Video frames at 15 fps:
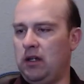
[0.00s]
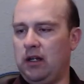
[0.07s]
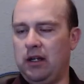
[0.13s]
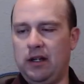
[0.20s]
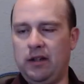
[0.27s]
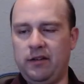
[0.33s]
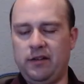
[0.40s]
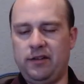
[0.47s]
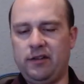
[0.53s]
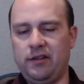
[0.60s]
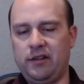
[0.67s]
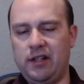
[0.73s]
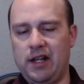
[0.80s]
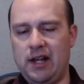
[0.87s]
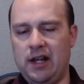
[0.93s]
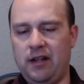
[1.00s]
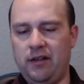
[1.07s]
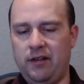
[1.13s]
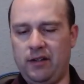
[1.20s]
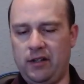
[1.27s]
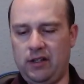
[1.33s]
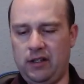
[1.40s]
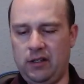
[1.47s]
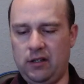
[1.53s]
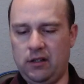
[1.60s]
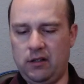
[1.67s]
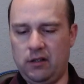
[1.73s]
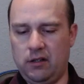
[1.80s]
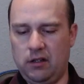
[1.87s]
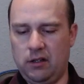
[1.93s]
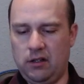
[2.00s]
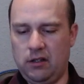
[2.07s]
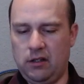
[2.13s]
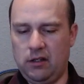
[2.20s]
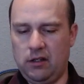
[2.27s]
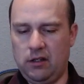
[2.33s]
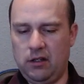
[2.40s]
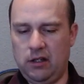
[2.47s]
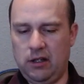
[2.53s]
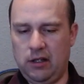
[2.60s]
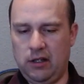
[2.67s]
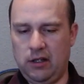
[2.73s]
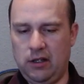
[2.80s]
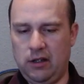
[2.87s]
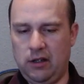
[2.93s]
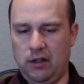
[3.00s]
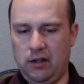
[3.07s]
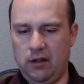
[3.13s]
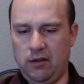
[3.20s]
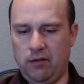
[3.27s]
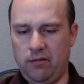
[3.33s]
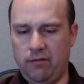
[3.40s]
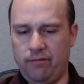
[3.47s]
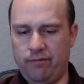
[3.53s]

Uh, this is not the uh,